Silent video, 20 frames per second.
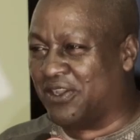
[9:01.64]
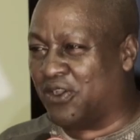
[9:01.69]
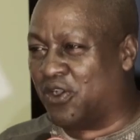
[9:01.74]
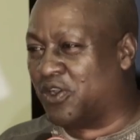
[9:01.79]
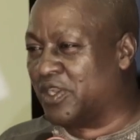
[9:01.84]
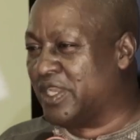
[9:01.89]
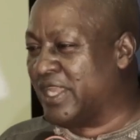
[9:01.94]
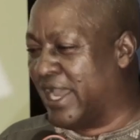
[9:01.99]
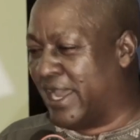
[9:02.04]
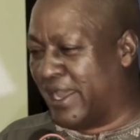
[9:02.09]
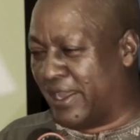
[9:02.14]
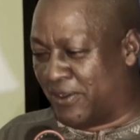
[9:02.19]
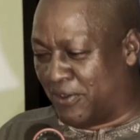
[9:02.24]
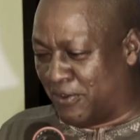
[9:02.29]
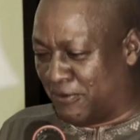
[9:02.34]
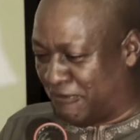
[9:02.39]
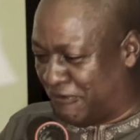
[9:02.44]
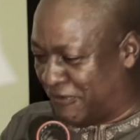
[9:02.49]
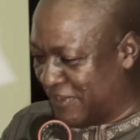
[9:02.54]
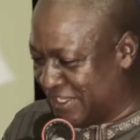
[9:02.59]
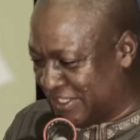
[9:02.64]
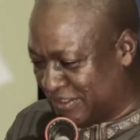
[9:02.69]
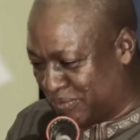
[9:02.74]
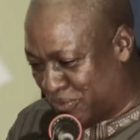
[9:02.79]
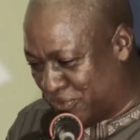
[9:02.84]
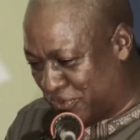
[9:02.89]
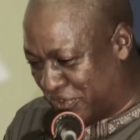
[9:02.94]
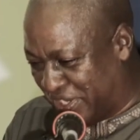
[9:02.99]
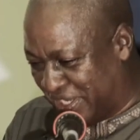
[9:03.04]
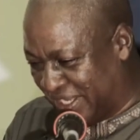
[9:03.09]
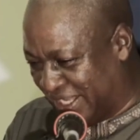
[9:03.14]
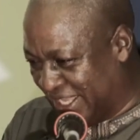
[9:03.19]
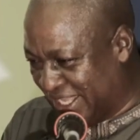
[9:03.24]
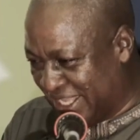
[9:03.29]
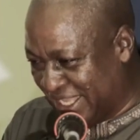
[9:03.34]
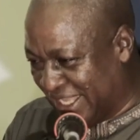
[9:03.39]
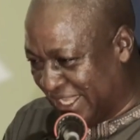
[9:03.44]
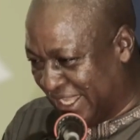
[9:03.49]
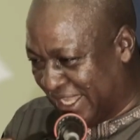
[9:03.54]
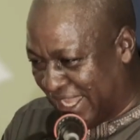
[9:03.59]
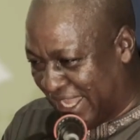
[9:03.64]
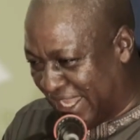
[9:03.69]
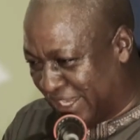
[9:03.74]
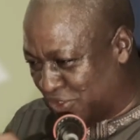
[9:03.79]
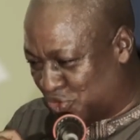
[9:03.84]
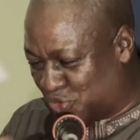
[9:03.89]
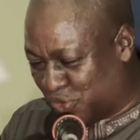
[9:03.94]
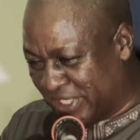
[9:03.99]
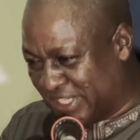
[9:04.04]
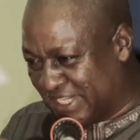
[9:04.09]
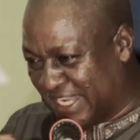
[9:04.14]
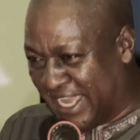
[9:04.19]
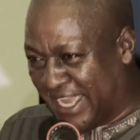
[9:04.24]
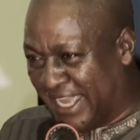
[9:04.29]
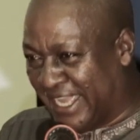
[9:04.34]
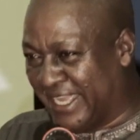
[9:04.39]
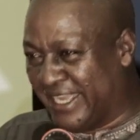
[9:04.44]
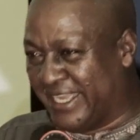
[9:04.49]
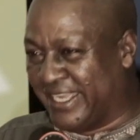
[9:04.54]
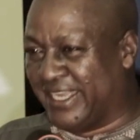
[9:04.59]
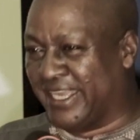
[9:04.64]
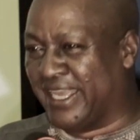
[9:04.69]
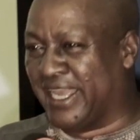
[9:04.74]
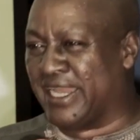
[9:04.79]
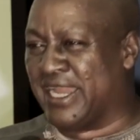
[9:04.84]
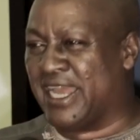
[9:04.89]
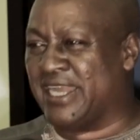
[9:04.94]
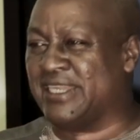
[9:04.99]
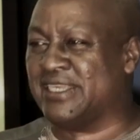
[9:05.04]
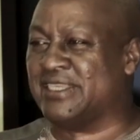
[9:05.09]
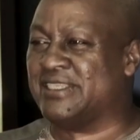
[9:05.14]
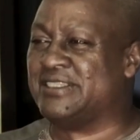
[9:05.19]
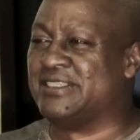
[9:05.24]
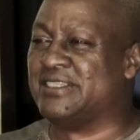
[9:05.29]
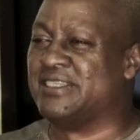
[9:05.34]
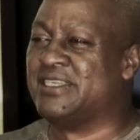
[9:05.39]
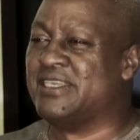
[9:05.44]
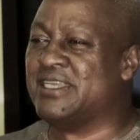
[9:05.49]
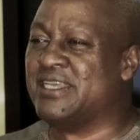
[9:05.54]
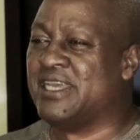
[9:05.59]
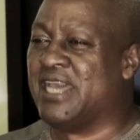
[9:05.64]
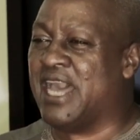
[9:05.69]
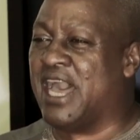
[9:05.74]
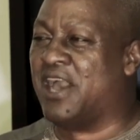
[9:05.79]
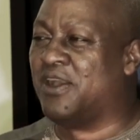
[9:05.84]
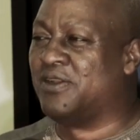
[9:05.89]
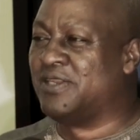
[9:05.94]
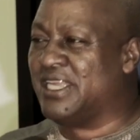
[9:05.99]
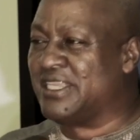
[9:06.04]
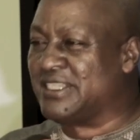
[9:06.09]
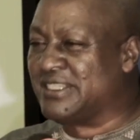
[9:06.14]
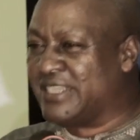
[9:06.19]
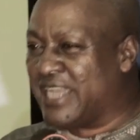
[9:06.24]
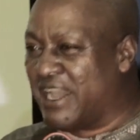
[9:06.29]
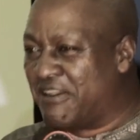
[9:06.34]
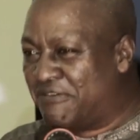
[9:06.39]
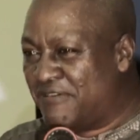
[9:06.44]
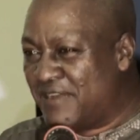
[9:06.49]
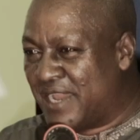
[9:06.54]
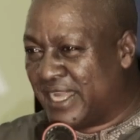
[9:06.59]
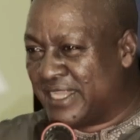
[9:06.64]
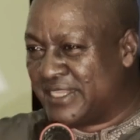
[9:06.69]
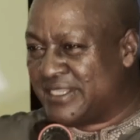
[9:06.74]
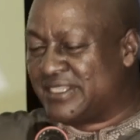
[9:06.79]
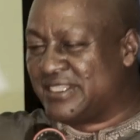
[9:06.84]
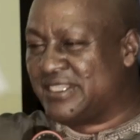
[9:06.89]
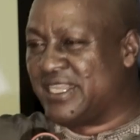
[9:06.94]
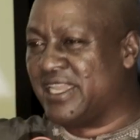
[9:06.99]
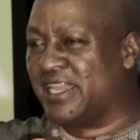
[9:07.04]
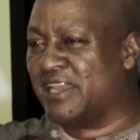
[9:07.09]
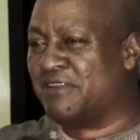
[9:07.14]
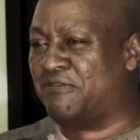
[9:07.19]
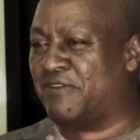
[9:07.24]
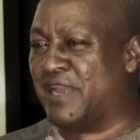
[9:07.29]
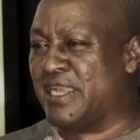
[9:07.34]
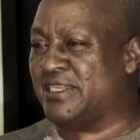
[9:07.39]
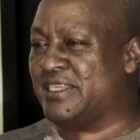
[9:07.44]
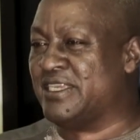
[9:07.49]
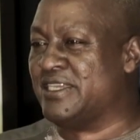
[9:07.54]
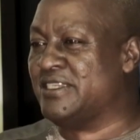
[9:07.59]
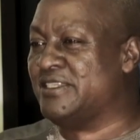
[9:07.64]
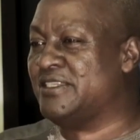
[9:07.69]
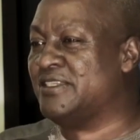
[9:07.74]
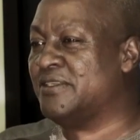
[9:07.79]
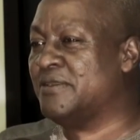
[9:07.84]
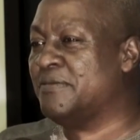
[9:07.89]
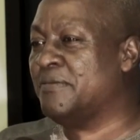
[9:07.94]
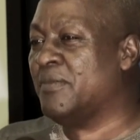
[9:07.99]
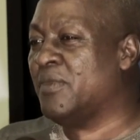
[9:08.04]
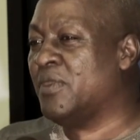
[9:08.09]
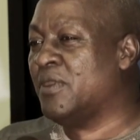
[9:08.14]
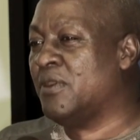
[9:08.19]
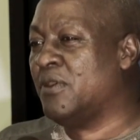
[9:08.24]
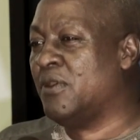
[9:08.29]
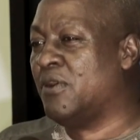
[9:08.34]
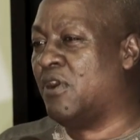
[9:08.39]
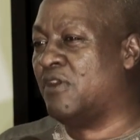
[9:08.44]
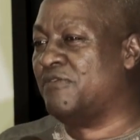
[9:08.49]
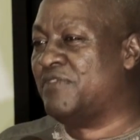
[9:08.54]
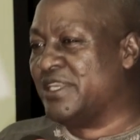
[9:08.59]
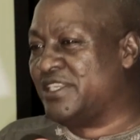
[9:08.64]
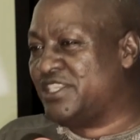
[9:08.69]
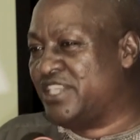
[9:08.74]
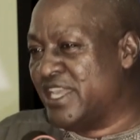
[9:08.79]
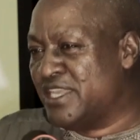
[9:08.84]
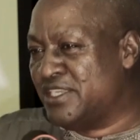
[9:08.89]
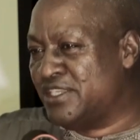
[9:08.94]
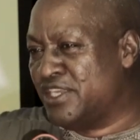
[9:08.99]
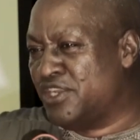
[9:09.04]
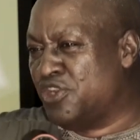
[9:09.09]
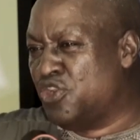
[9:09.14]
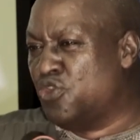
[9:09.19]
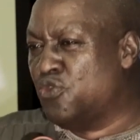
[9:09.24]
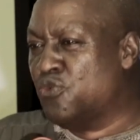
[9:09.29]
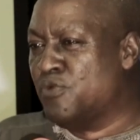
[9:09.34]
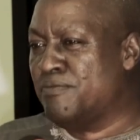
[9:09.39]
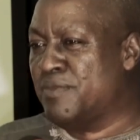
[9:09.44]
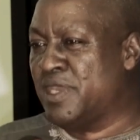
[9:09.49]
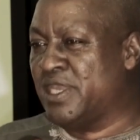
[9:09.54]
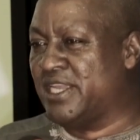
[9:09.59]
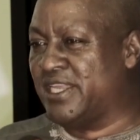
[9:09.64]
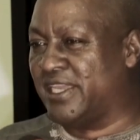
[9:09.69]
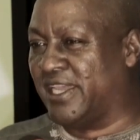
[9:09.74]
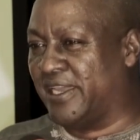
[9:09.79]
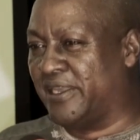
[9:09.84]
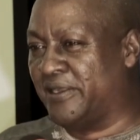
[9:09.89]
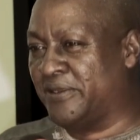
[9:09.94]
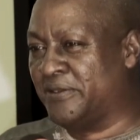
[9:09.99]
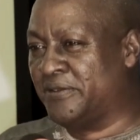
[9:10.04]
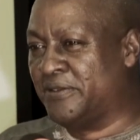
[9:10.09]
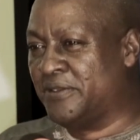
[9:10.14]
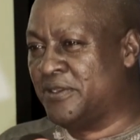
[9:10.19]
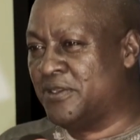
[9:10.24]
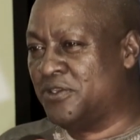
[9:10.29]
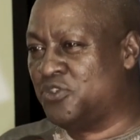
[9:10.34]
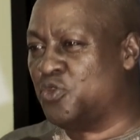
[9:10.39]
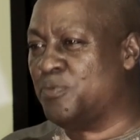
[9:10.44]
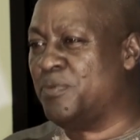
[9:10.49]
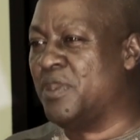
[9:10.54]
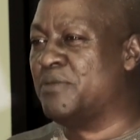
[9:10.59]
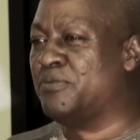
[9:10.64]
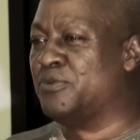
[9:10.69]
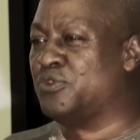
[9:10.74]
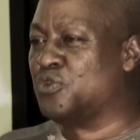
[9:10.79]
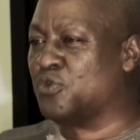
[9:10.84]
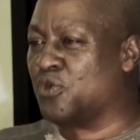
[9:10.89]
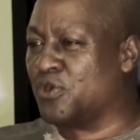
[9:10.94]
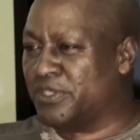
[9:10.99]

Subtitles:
or they are on Facebook and Twitter and others. How does governance take advantage of the changing new media to be able to